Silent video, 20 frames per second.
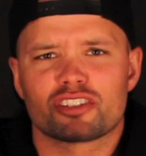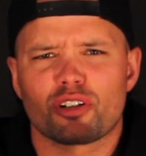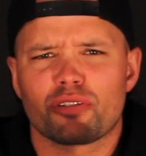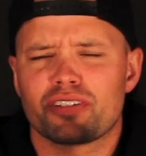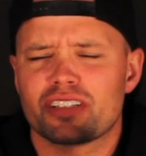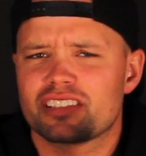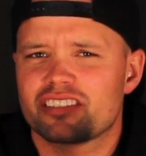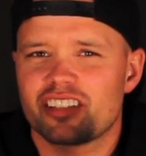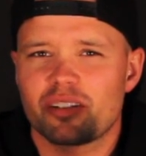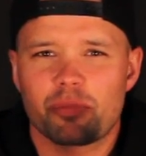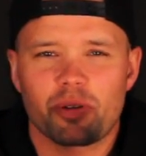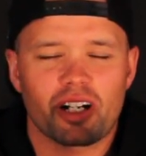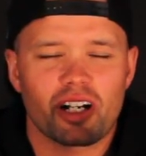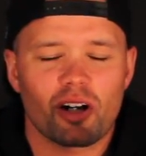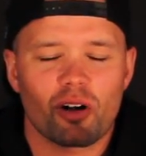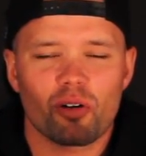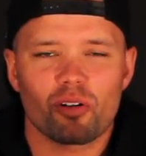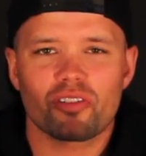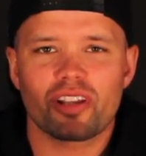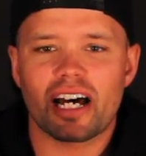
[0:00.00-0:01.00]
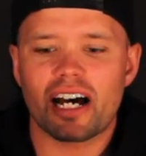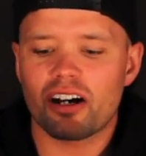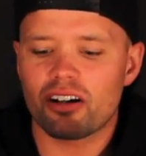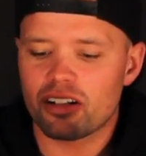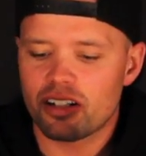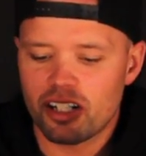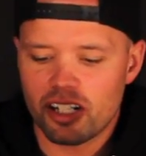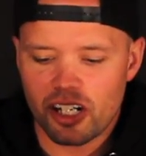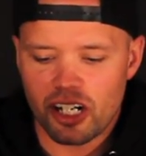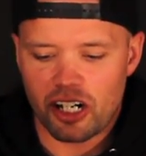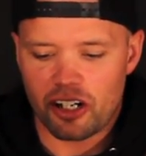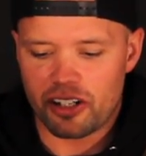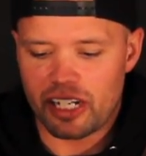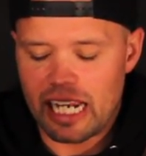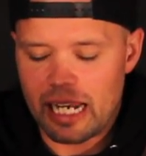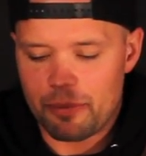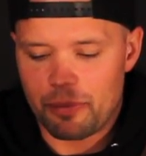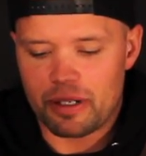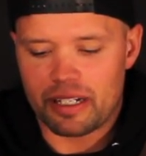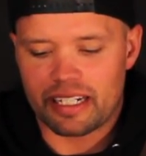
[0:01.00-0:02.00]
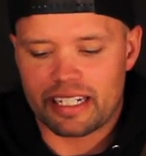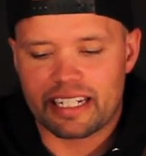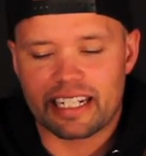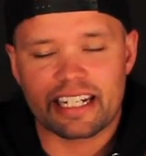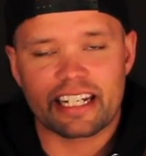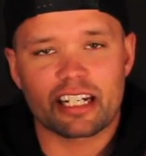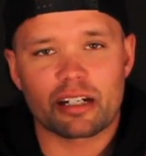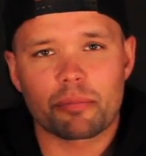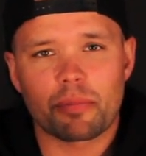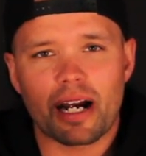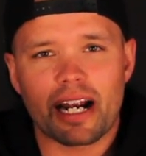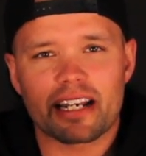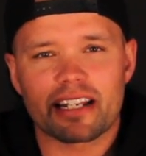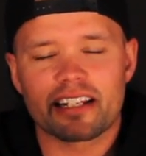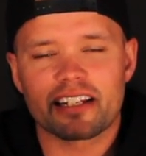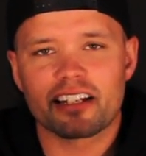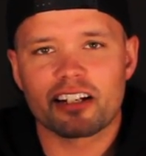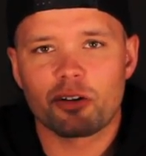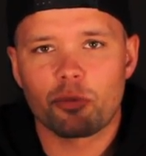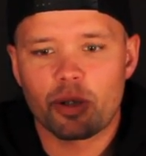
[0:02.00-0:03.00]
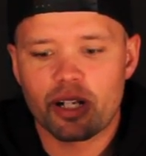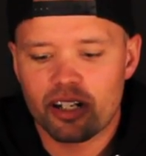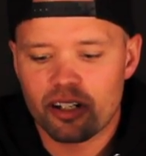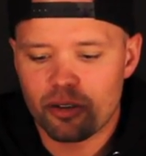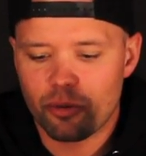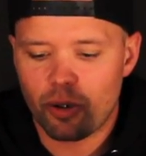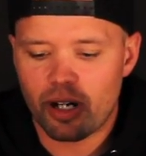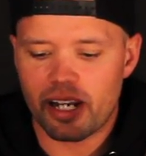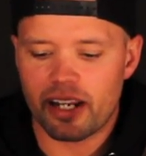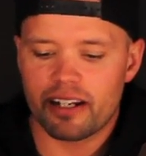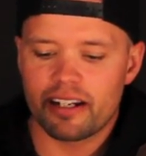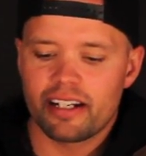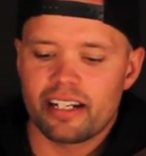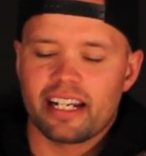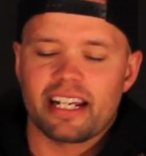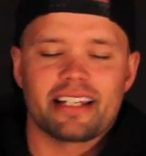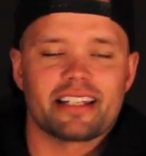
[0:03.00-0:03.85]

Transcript: So if it's super cold out or you happen to kick your binding in a weird way